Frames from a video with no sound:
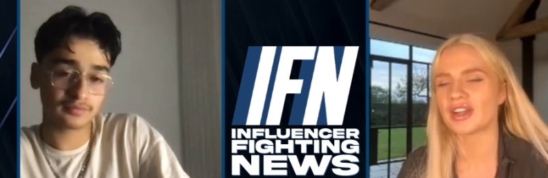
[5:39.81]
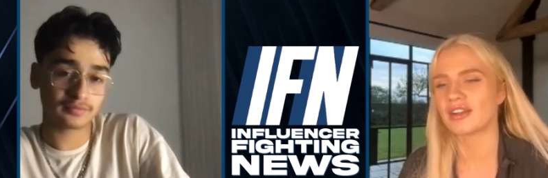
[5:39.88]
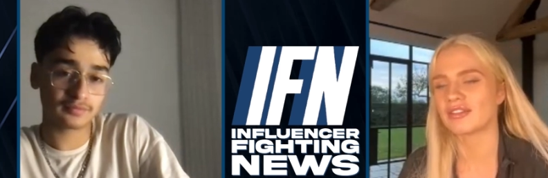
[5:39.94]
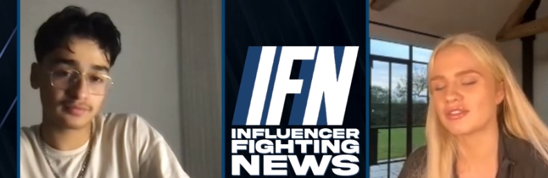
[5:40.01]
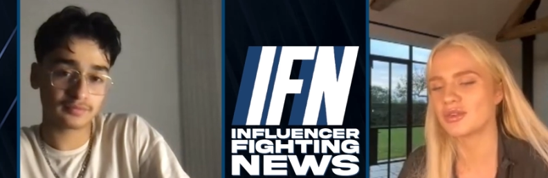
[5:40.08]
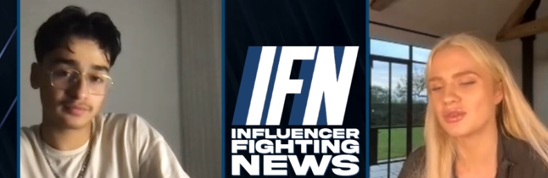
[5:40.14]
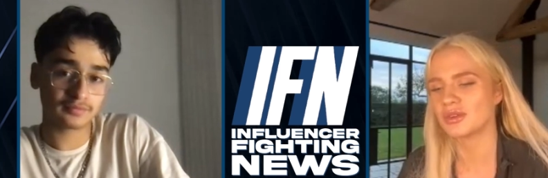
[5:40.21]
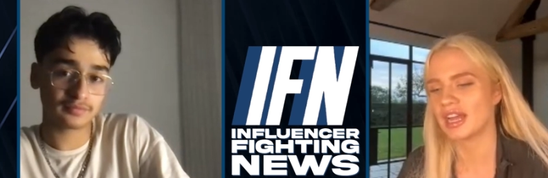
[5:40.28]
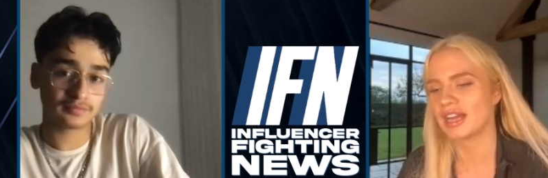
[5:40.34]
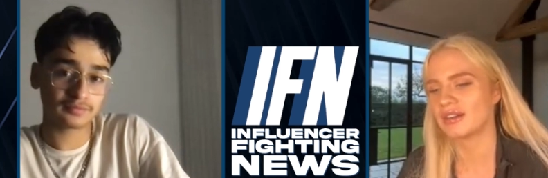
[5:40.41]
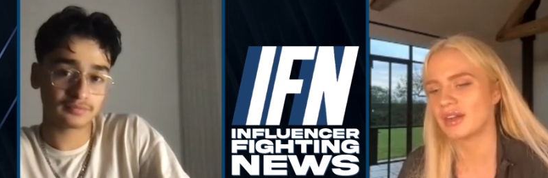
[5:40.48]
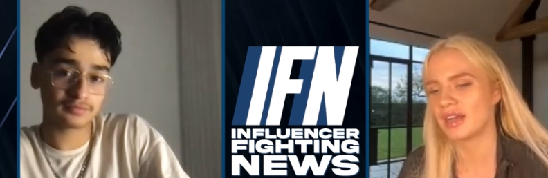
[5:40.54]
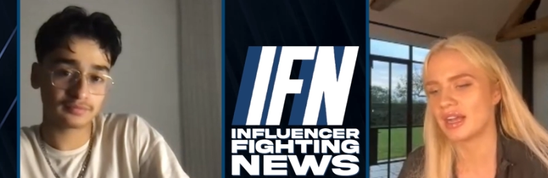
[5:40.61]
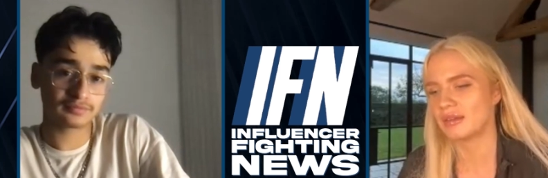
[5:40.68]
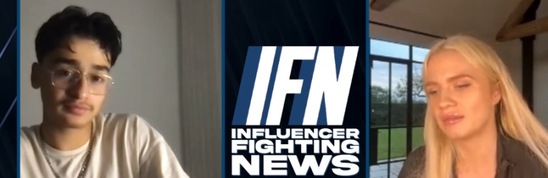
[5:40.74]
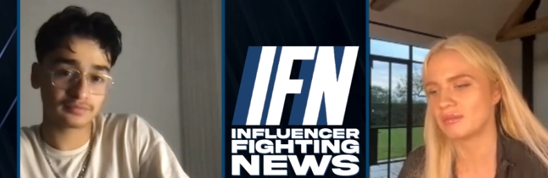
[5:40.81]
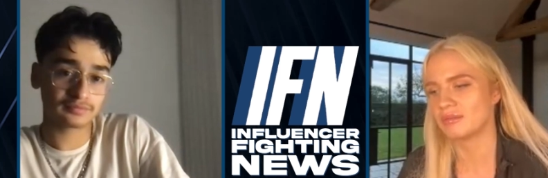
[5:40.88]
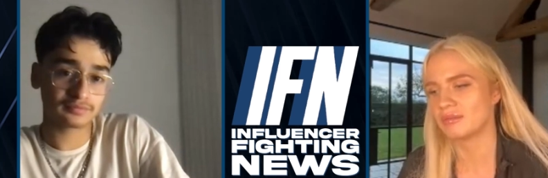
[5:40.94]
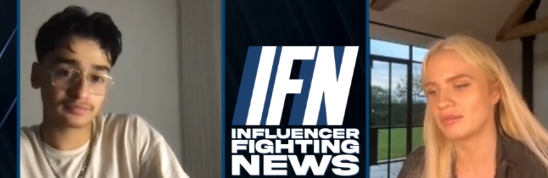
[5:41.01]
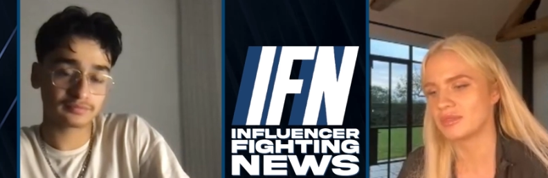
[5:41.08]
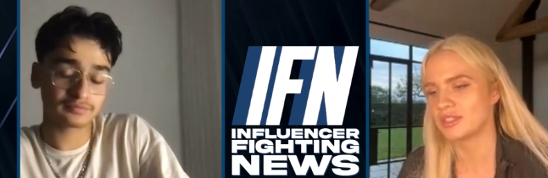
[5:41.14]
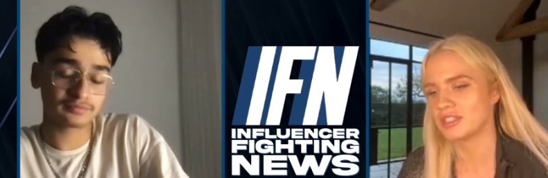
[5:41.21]
Speaker 1: and I've called out
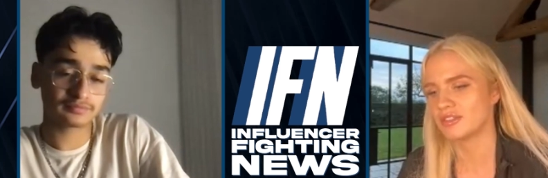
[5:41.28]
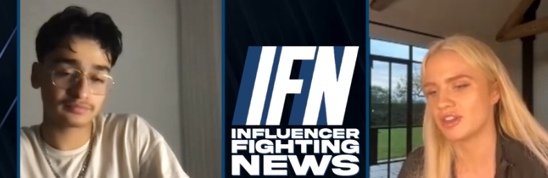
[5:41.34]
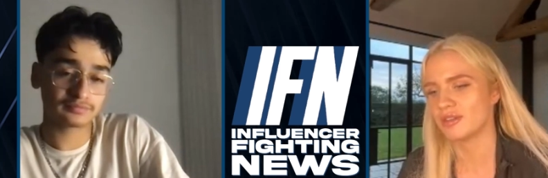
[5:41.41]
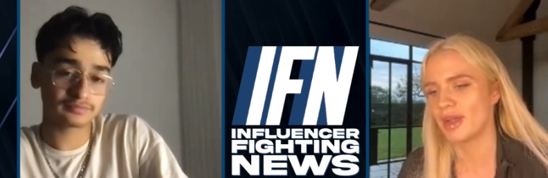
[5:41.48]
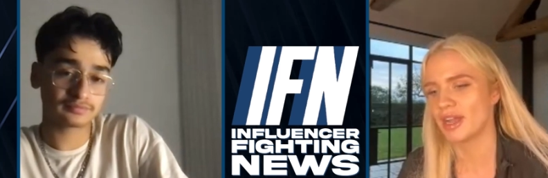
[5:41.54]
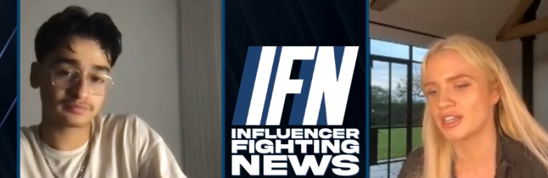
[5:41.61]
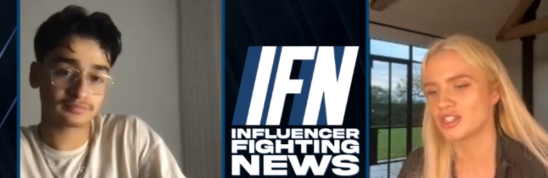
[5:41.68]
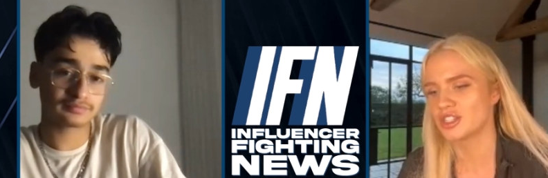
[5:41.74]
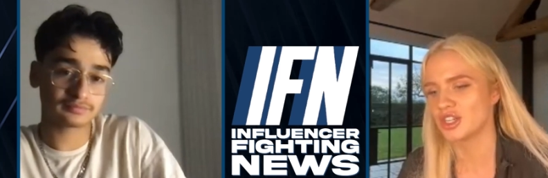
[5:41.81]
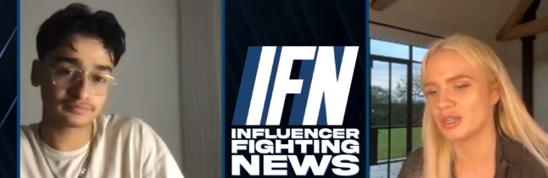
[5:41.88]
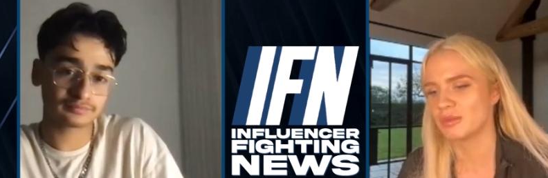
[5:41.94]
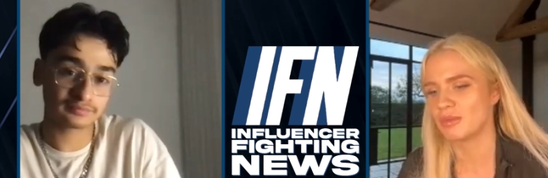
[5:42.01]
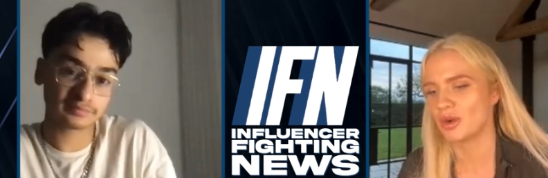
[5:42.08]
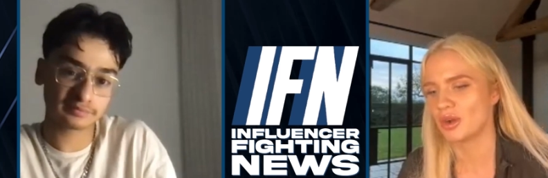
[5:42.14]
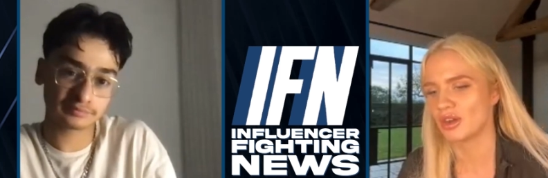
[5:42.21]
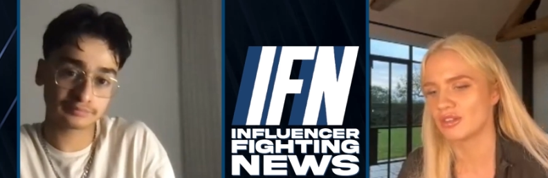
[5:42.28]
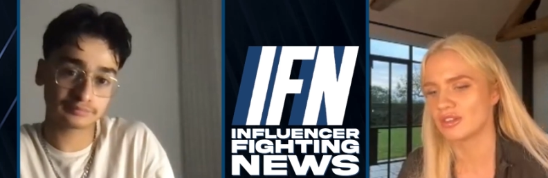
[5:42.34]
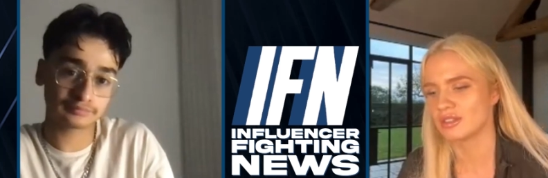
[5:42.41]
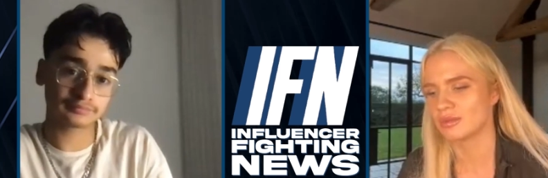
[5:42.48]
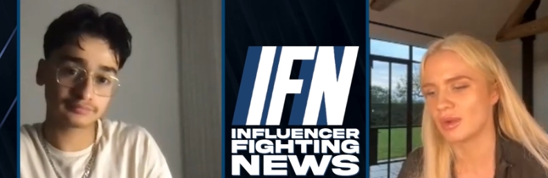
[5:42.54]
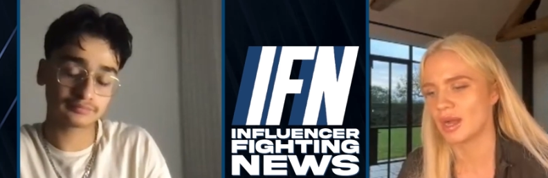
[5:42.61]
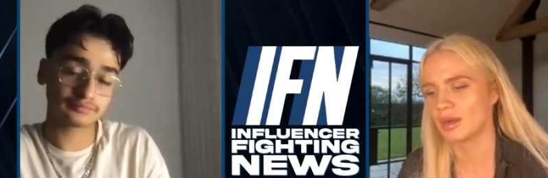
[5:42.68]
um to rematch Jully Poca
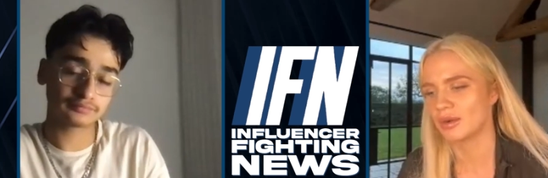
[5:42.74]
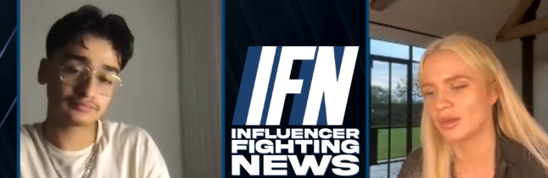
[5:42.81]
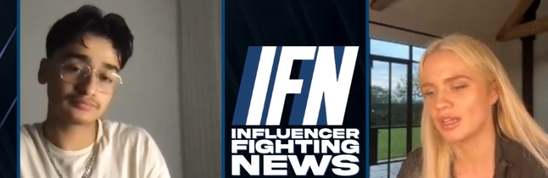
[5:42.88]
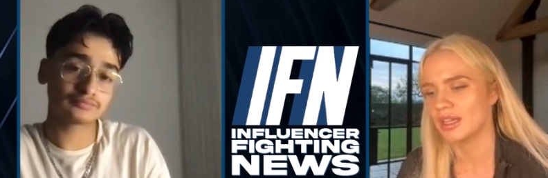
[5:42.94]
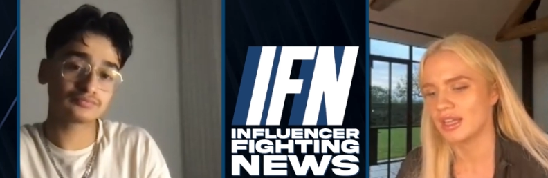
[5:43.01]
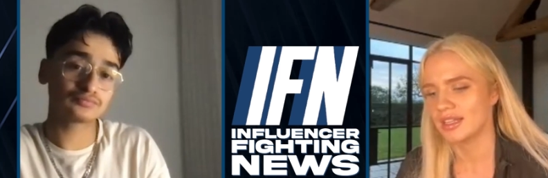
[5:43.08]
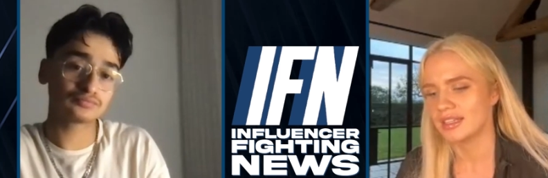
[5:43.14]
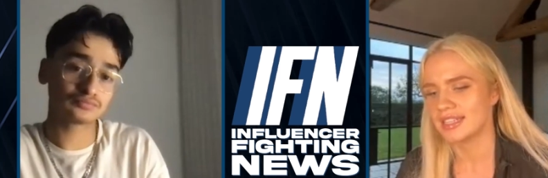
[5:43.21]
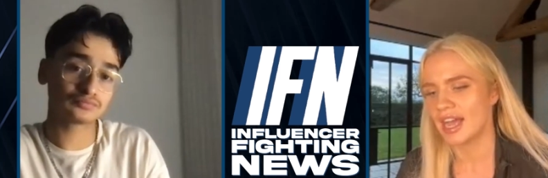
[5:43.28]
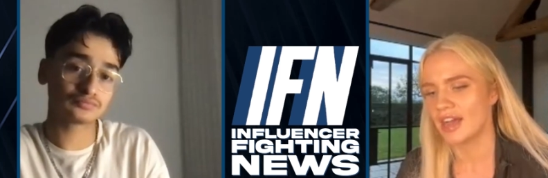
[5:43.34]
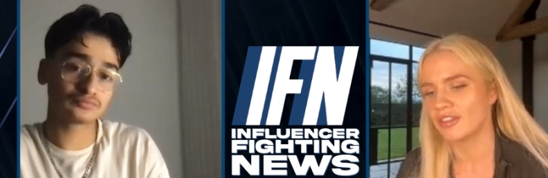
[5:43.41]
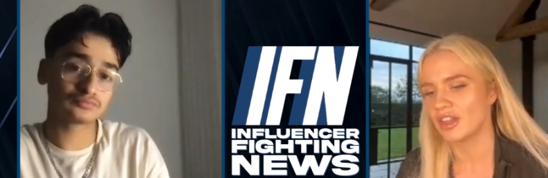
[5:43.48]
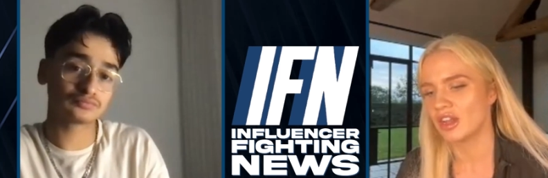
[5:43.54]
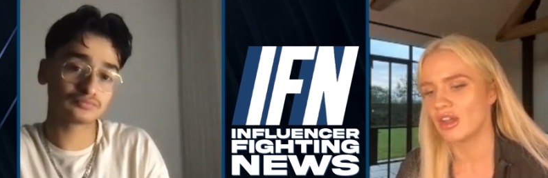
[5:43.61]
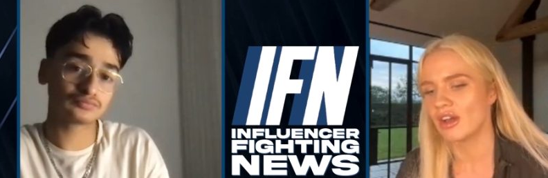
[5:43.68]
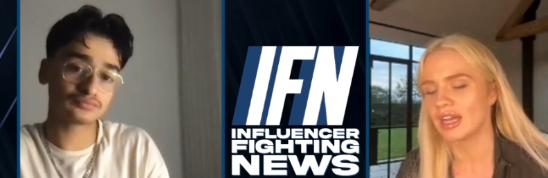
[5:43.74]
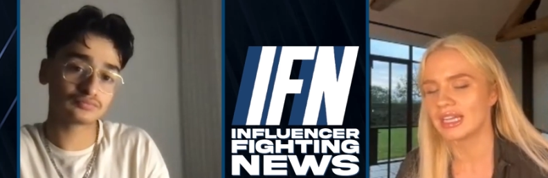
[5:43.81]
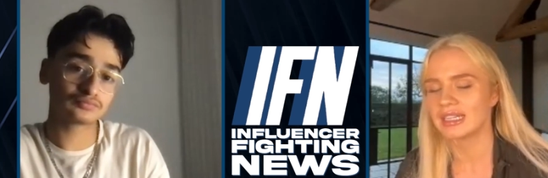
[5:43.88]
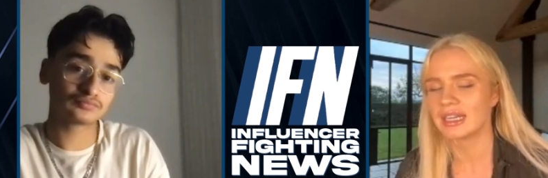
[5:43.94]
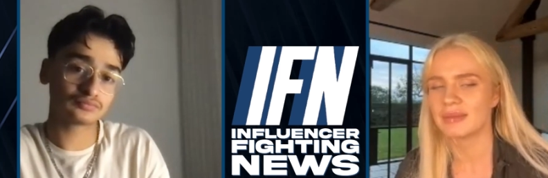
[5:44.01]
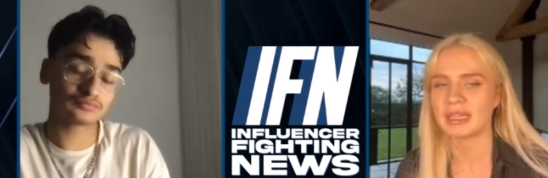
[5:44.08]
as well down the line.